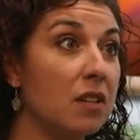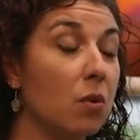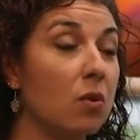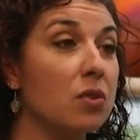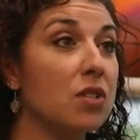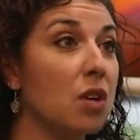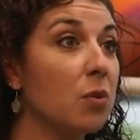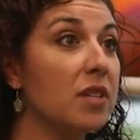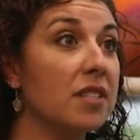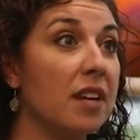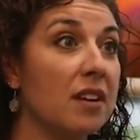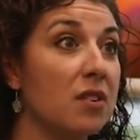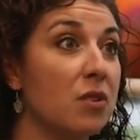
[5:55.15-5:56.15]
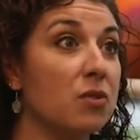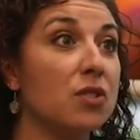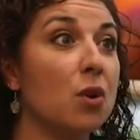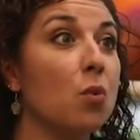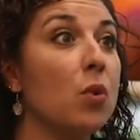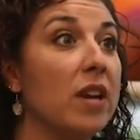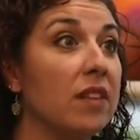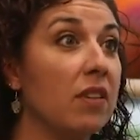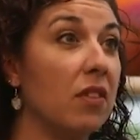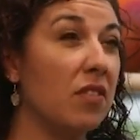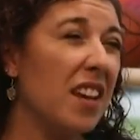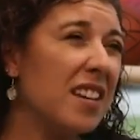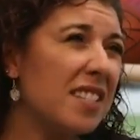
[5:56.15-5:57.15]
you're so weak that
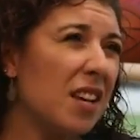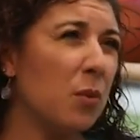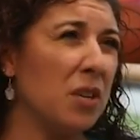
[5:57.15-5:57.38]
the things that